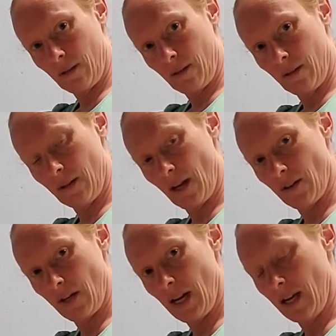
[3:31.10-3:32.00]
The other
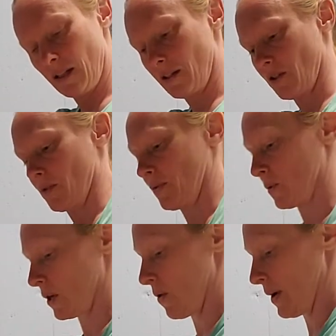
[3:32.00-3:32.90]
hand, so if
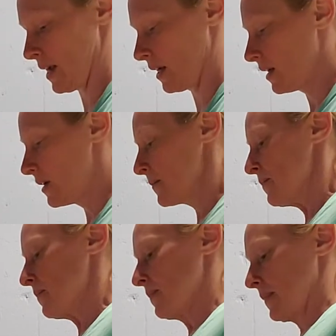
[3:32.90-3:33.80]
we're going
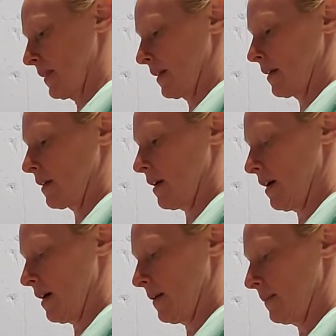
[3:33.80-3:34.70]

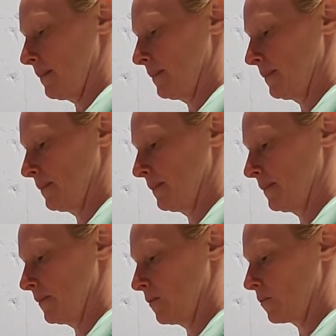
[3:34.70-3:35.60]

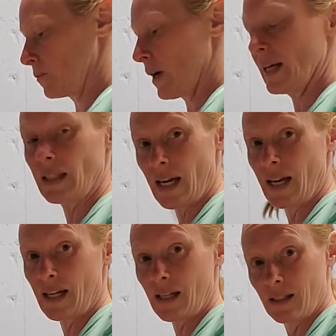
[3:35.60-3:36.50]
right
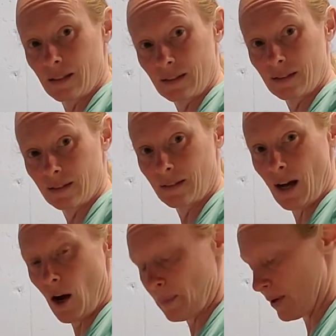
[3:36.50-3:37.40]
leg up and